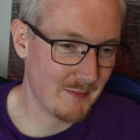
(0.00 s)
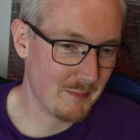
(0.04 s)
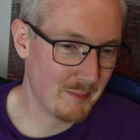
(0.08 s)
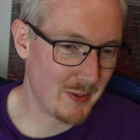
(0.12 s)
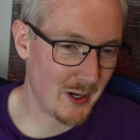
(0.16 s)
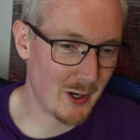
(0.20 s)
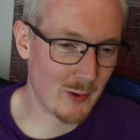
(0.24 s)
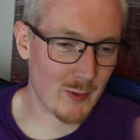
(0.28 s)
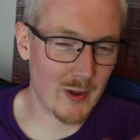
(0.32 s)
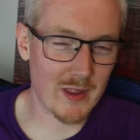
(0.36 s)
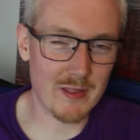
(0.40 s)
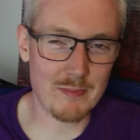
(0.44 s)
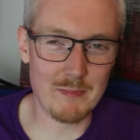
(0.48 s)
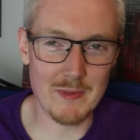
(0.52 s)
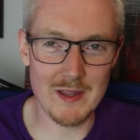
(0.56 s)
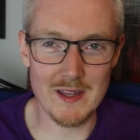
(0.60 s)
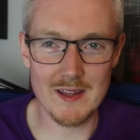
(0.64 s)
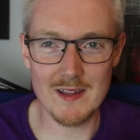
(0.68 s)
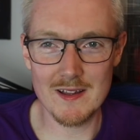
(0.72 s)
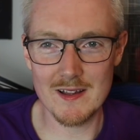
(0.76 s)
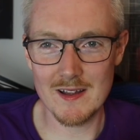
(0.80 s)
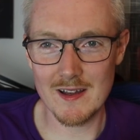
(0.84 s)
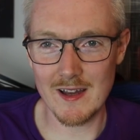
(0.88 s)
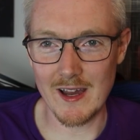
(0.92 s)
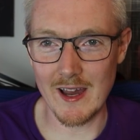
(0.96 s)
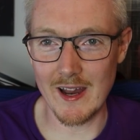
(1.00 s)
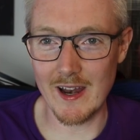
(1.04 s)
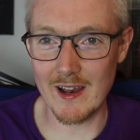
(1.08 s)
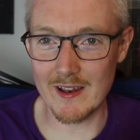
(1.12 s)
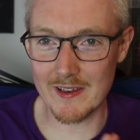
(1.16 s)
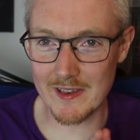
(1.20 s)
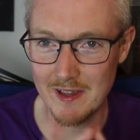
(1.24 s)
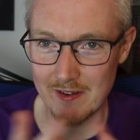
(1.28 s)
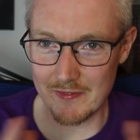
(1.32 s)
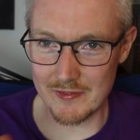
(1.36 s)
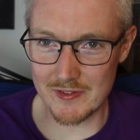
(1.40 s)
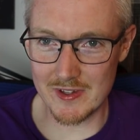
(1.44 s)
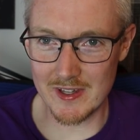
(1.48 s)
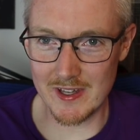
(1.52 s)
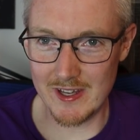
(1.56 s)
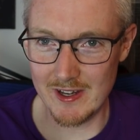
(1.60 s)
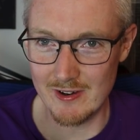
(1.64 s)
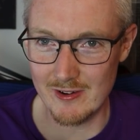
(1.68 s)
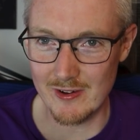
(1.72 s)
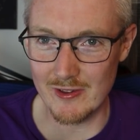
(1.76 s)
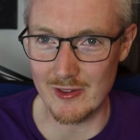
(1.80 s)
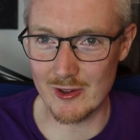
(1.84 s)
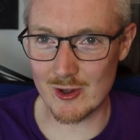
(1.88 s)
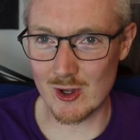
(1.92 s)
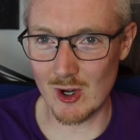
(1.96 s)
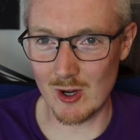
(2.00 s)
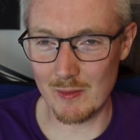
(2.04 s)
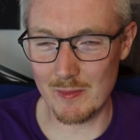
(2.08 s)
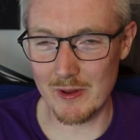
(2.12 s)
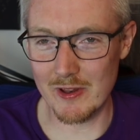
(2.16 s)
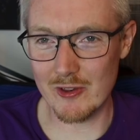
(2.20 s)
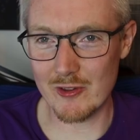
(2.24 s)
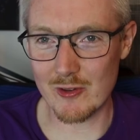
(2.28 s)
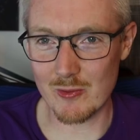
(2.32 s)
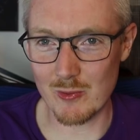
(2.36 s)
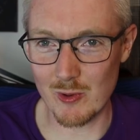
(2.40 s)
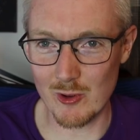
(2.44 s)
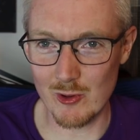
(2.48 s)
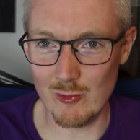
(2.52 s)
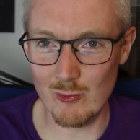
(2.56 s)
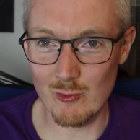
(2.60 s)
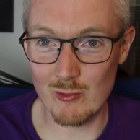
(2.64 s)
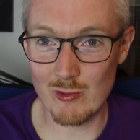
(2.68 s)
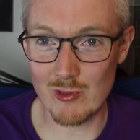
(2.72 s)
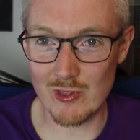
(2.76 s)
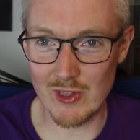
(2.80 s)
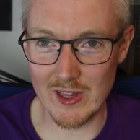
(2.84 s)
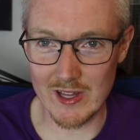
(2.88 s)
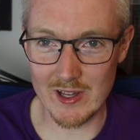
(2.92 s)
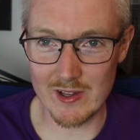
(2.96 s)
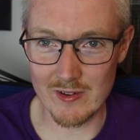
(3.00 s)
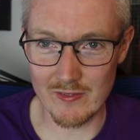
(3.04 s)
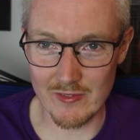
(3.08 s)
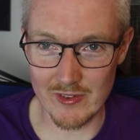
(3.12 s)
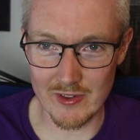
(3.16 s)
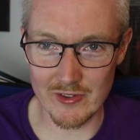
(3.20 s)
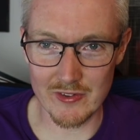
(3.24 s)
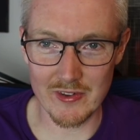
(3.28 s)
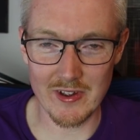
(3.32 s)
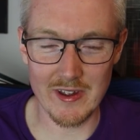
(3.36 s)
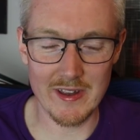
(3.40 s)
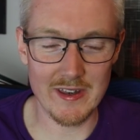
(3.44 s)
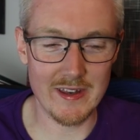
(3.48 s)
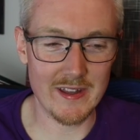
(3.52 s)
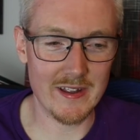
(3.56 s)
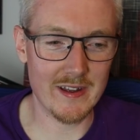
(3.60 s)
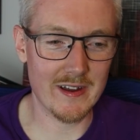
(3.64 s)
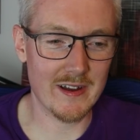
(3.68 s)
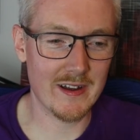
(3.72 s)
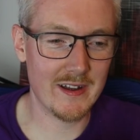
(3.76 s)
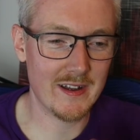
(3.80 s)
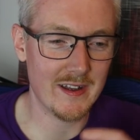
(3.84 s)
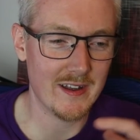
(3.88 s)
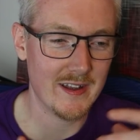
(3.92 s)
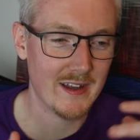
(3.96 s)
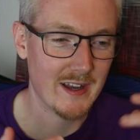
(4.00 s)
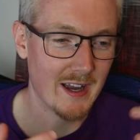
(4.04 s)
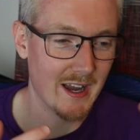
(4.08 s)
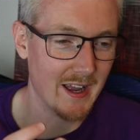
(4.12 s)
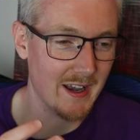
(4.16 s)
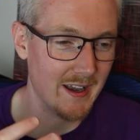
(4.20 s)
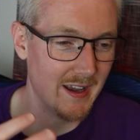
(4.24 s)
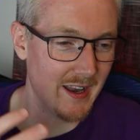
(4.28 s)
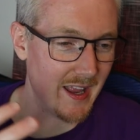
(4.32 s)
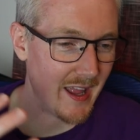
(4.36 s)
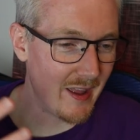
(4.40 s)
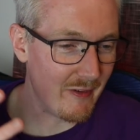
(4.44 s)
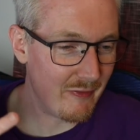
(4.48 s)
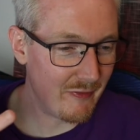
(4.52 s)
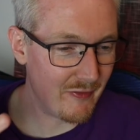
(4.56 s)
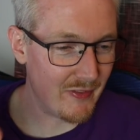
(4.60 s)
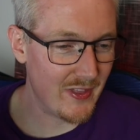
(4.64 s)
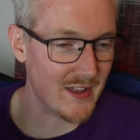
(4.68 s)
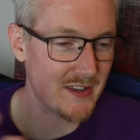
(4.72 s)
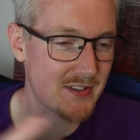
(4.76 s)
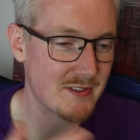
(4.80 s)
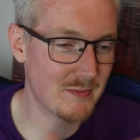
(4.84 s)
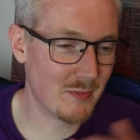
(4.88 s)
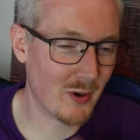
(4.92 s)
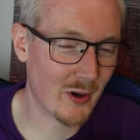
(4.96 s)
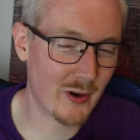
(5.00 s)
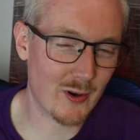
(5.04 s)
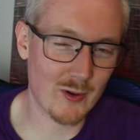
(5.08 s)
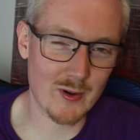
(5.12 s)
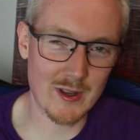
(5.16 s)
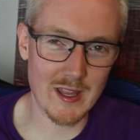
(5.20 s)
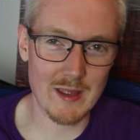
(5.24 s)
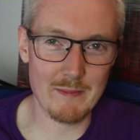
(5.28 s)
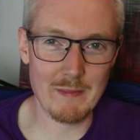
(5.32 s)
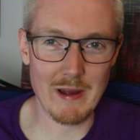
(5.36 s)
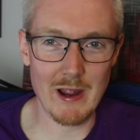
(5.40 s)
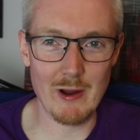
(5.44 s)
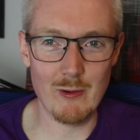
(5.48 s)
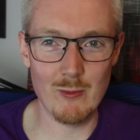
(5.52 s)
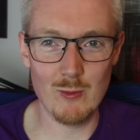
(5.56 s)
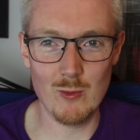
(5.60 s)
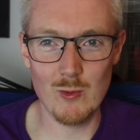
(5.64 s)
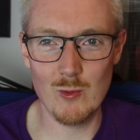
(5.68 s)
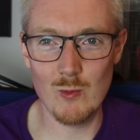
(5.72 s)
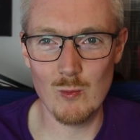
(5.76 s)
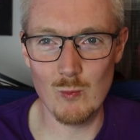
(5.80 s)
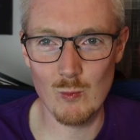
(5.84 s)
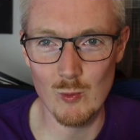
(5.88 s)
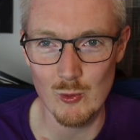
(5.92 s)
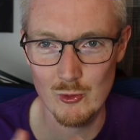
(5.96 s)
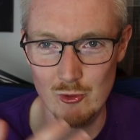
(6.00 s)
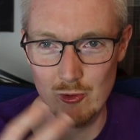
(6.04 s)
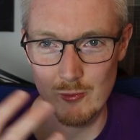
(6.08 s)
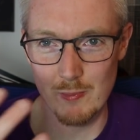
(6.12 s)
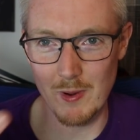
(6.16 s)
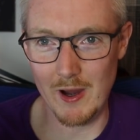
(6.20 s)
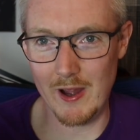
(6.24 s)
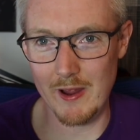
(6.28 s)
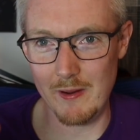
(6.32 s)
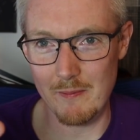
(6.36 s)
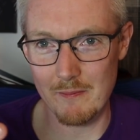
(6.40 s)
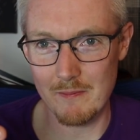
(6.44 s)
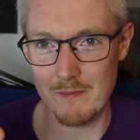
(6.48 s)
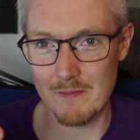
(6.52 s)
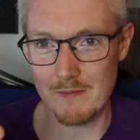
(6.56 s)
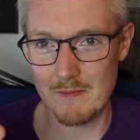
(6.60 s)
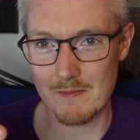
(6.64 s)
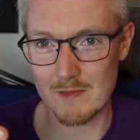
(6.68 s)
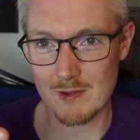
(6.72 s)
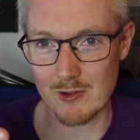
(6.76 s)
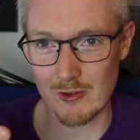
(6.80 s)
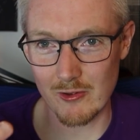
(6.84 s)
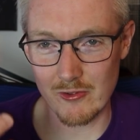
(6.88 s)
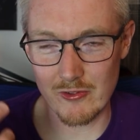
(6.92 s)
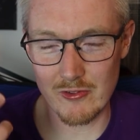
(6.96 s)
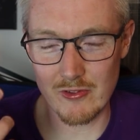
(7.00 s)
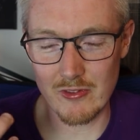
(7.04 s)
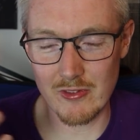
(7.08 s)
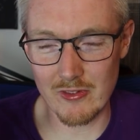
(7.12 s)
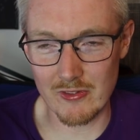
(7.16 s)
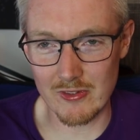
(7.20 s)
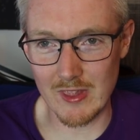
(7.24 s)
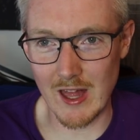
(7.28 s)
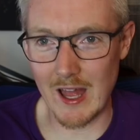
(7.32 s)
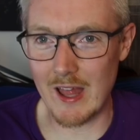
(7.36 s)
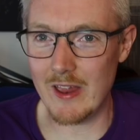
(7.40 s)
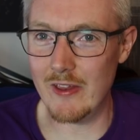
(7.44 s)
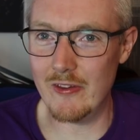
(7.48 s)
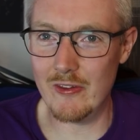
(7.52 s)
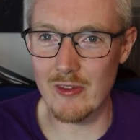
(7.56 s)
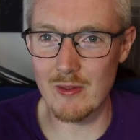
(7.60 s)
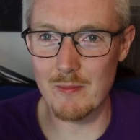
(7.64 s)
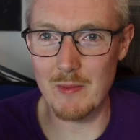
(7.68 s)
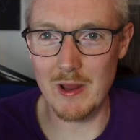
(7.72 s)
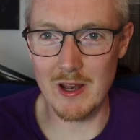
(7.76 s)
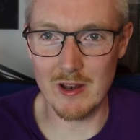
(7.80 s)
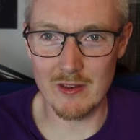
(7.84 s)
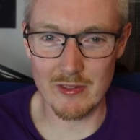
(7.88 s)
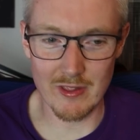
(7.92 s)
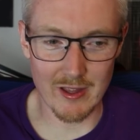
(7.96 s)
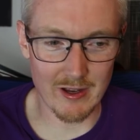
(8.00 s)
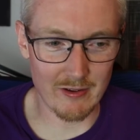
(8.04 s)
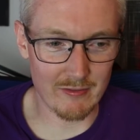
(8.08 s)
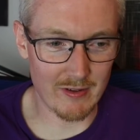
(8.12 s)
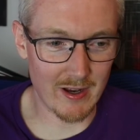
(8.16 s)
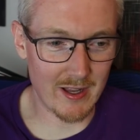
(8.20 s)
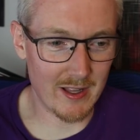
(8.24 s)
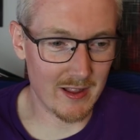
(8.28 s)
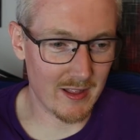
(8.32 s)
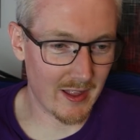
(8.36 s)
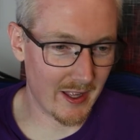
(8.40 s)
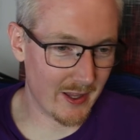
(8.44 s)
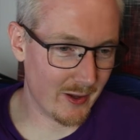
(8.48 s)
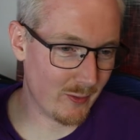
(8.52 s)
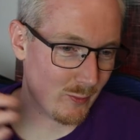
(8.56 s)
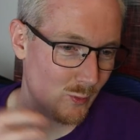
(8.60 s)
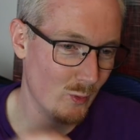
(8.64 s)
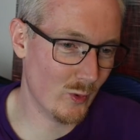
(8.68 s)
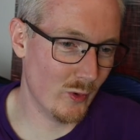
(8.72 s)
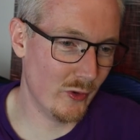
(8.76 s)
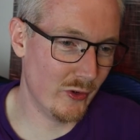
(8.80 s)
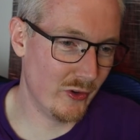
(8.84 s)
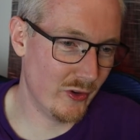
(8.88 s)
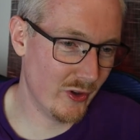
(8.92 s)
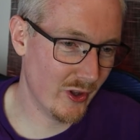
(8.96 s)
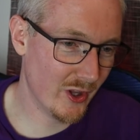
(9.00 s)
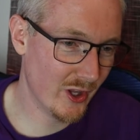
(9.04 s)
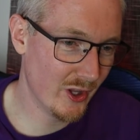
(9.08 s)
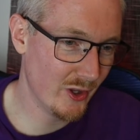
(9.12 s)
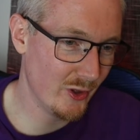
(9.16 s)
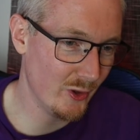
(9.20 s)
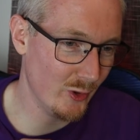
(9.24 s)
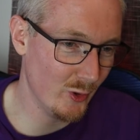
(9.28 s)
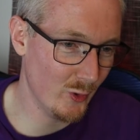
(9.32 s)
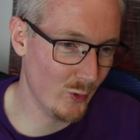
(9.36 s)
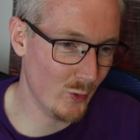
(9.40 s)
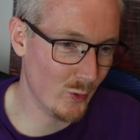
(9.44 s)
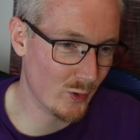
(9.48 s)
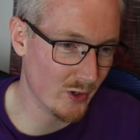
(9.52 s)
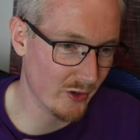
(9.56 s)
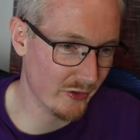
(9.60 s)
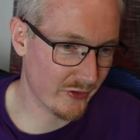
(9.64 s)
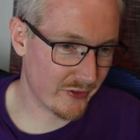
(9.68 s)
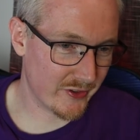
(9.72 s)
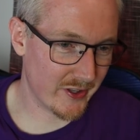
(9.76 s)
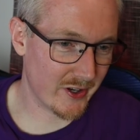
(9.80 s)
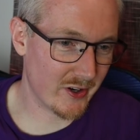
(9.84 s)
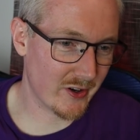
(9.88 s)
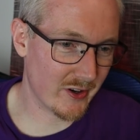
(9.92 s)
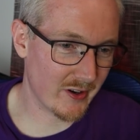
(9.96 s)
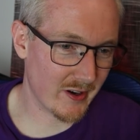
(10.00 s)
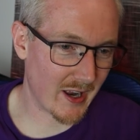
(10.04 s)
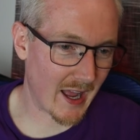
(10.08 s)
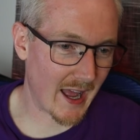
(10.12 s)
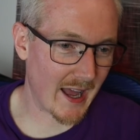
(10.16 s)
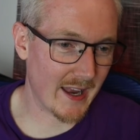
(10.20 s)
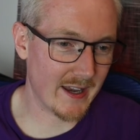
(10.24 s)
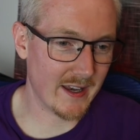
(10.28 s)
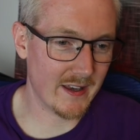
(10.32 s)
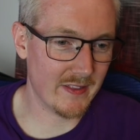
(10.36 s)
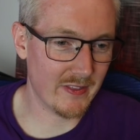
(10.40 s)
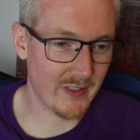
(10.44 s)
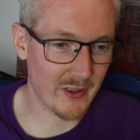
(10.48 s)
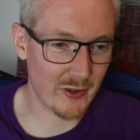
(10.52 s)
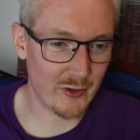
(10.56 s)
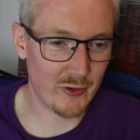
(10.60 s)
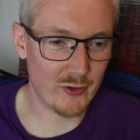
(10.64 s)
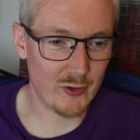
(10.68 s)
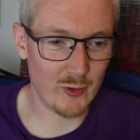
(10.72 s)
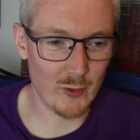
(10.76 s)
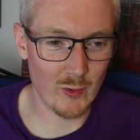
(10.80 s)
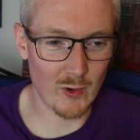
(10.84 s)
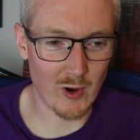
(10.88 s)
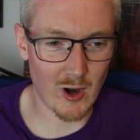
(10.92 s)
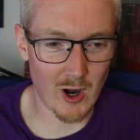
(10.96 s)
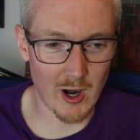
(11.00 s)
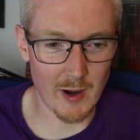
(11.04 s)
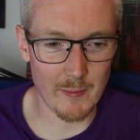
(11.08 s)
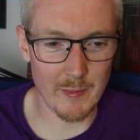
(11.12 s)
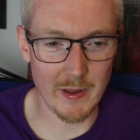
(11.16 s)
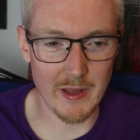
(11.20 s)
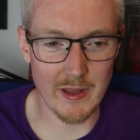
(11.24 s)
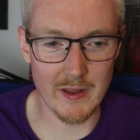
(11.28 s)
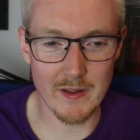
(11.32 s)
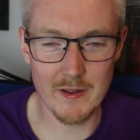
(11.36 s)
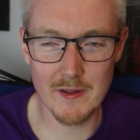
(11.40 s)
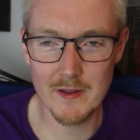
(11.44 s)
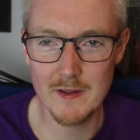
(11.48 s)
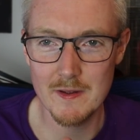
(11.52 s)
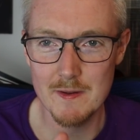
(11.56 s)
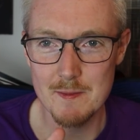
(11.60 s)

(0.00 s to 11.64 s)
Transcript: bear with me, and I'd love to hear in the comments what you think of this idea, and if this model came out, would you buy him? Because that is the main thing, right? Like, would you consider adding this to your army?